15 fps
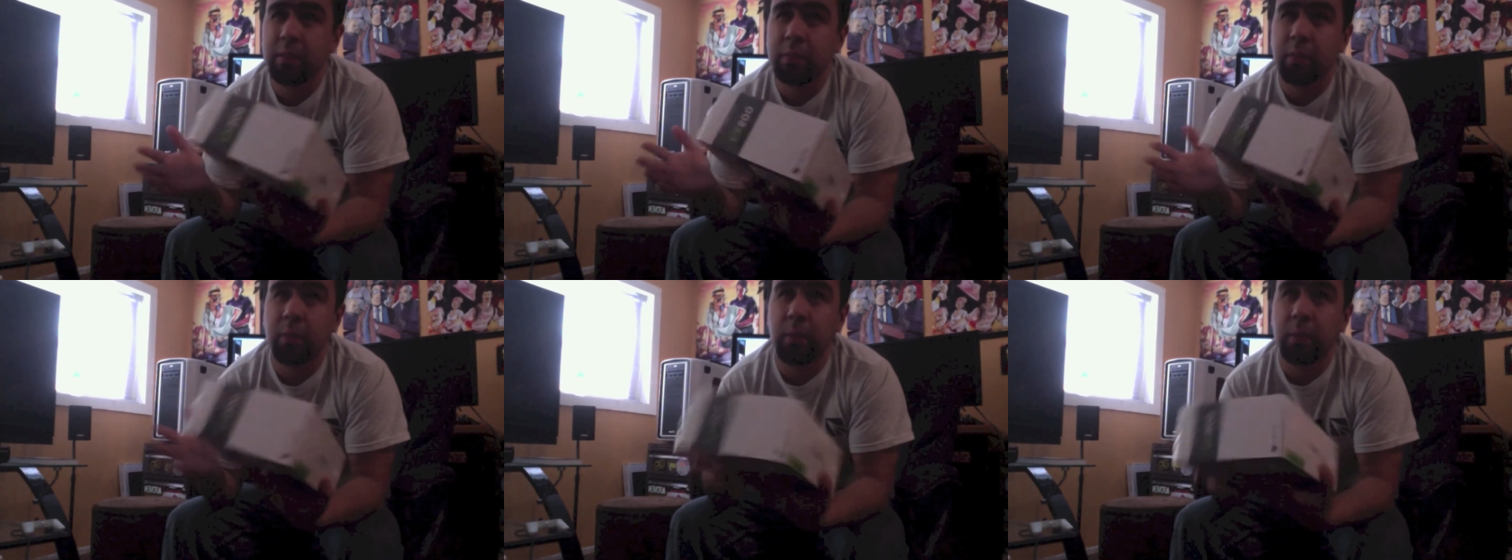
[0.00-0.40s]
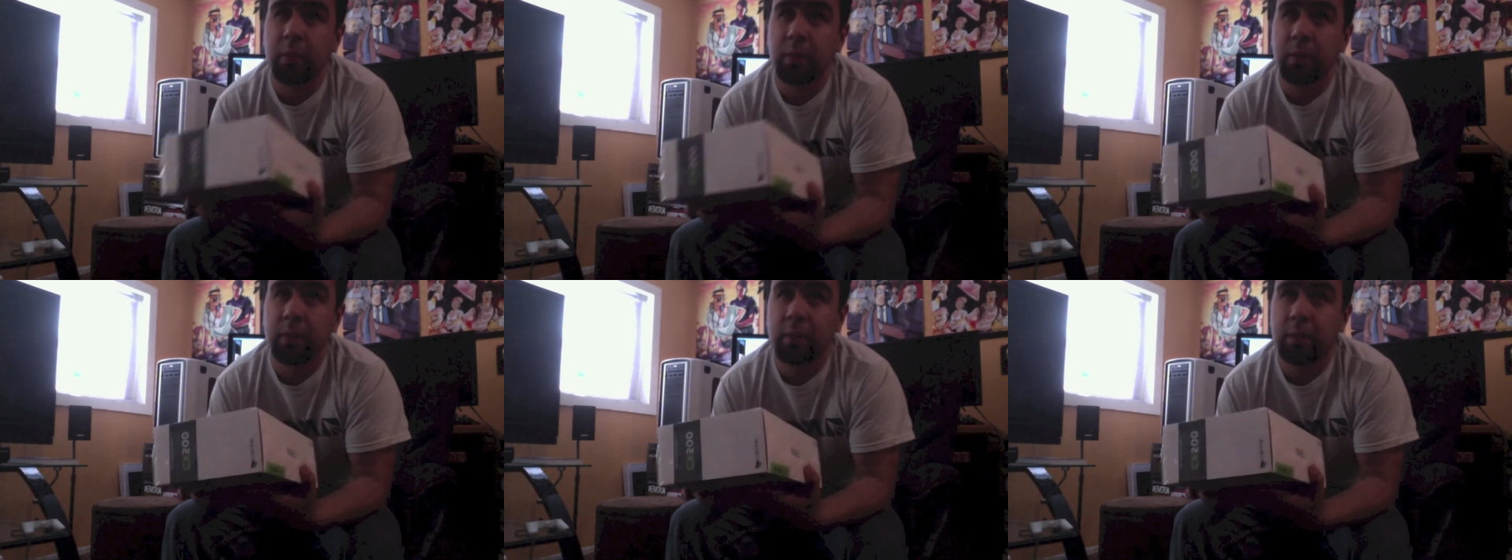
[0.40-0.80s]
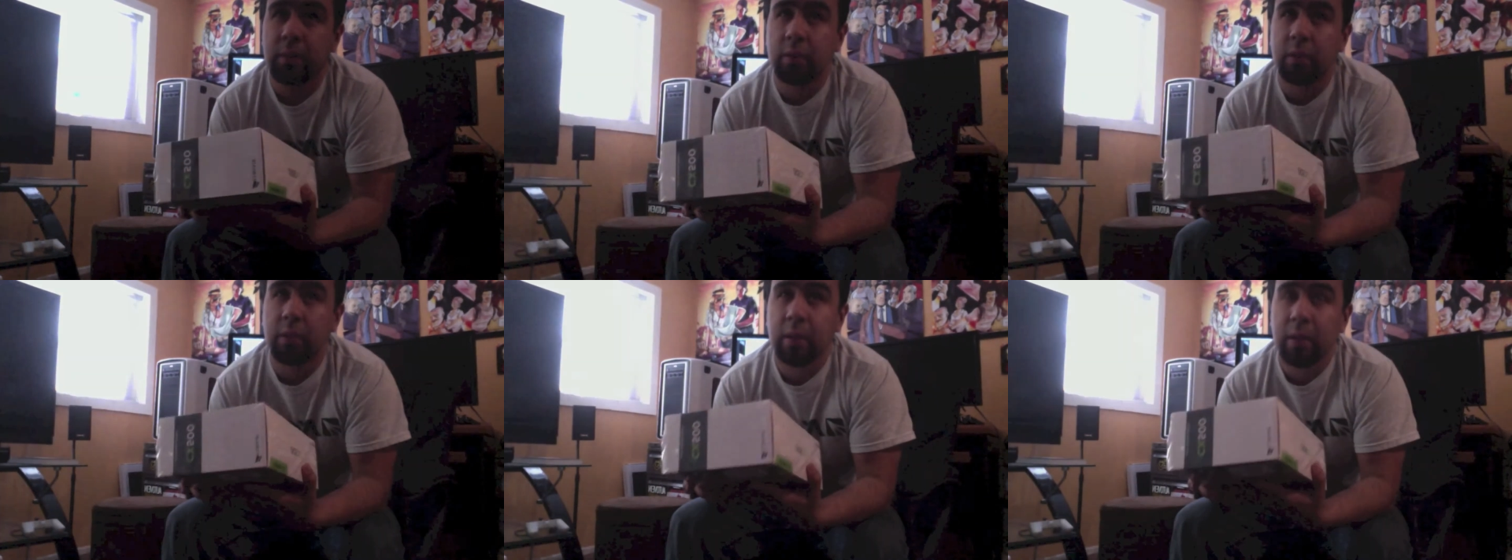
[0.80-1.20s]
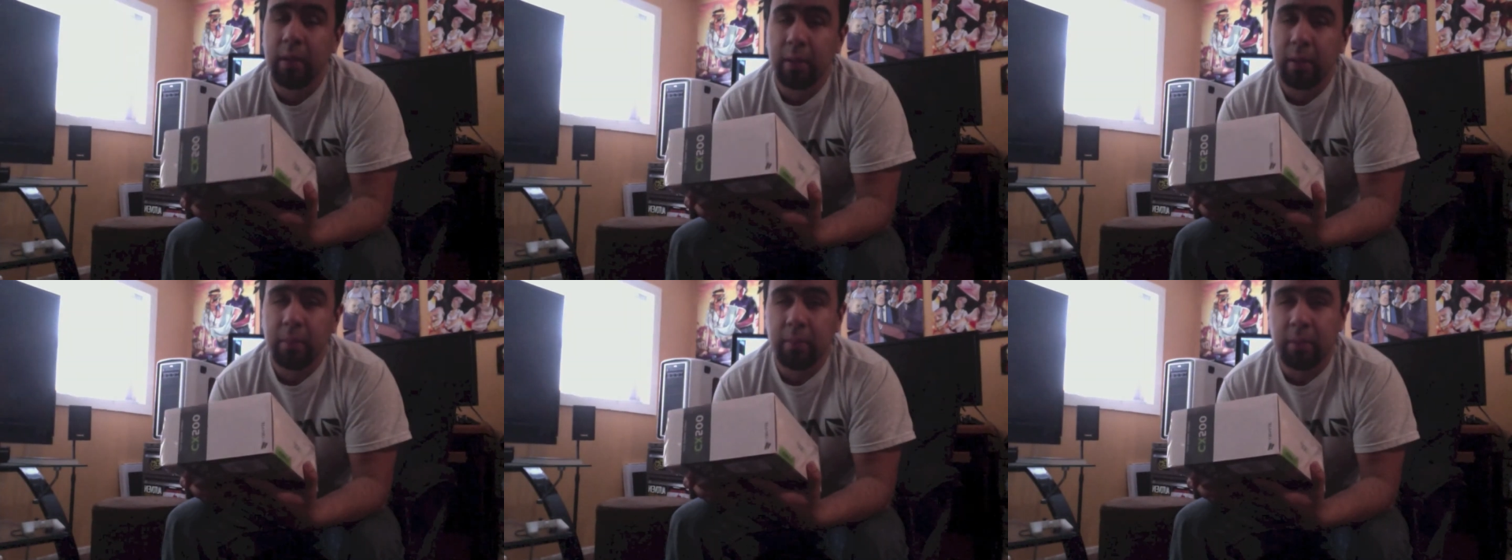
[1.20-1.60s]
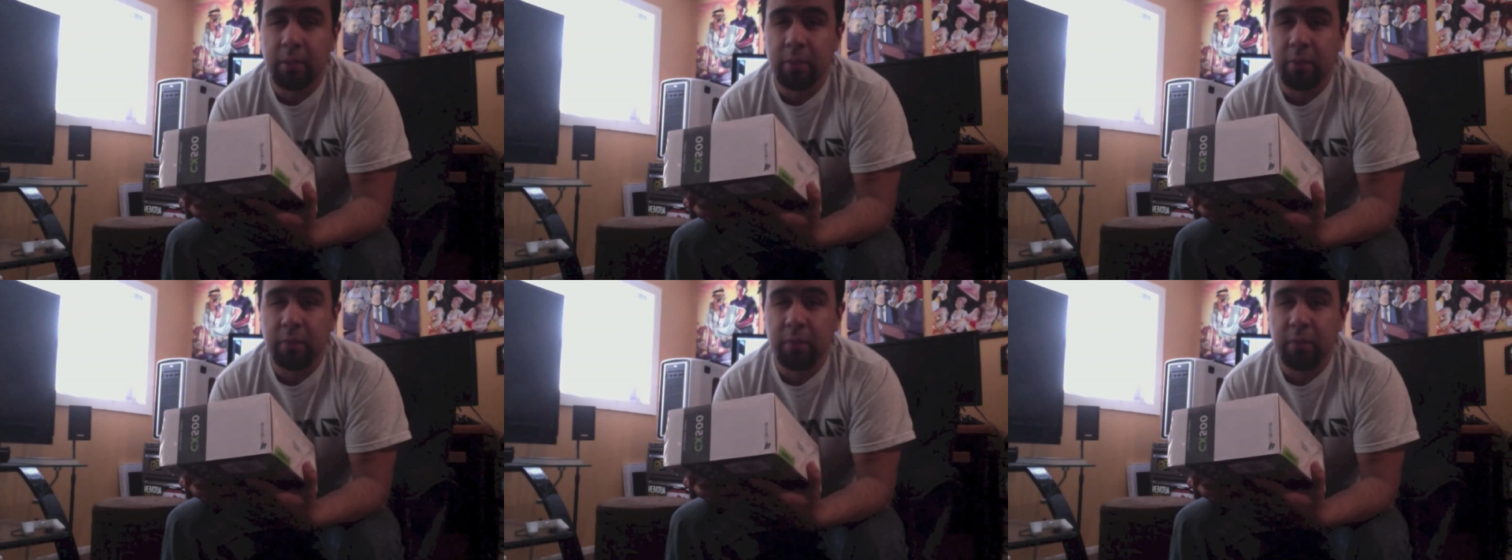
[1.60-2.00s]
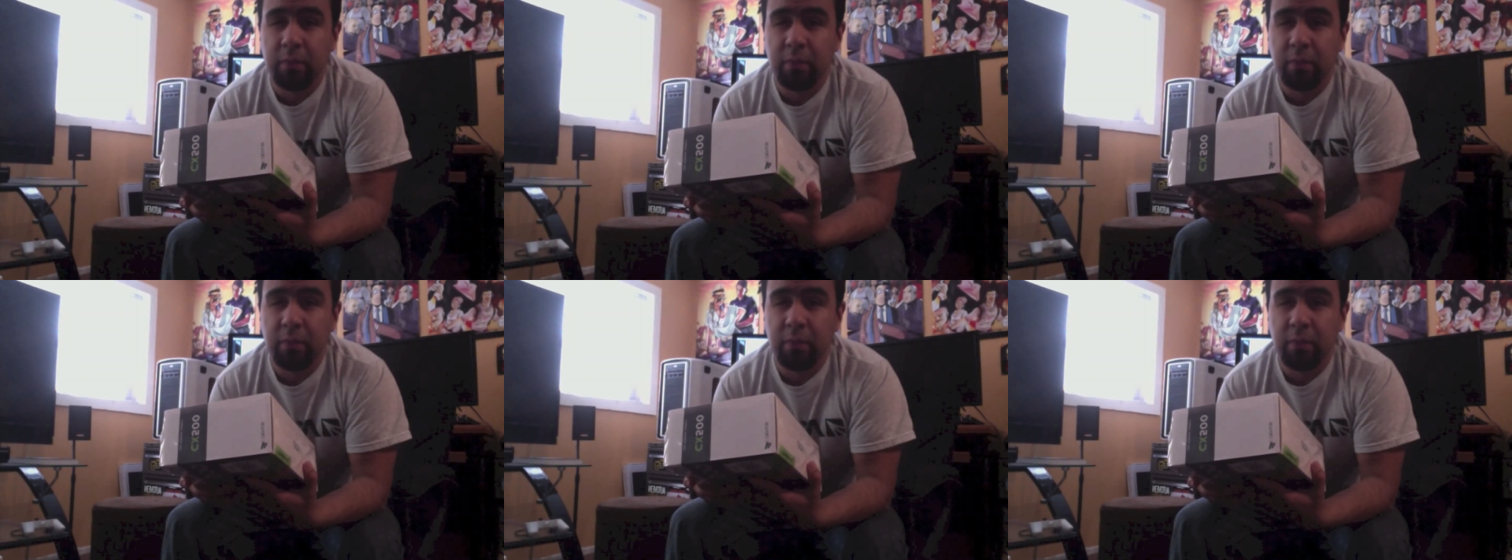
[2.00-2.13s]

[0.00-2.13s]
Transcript: for believe 50,